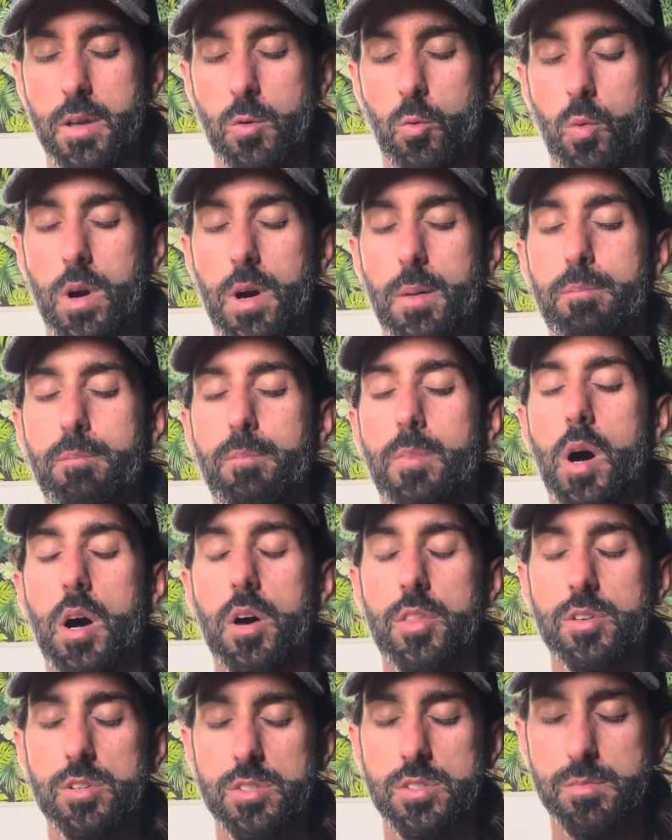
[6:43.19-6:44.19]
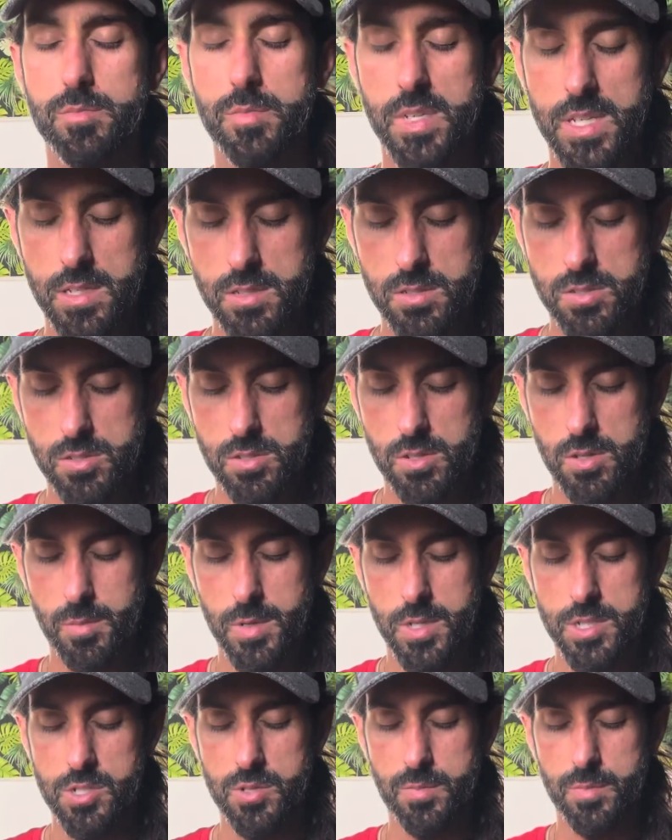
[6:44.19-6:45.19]
What bothered me so
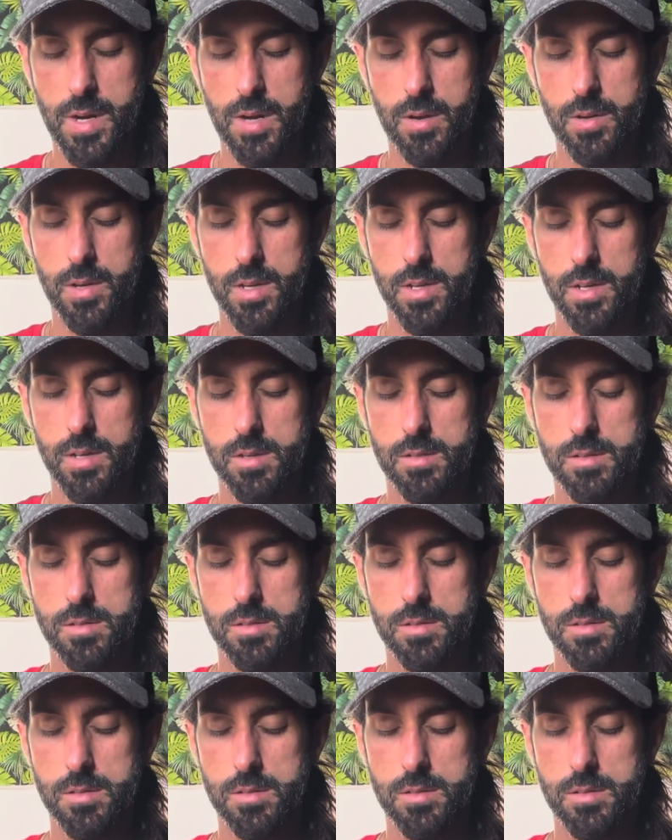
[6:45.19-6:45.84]
much about it?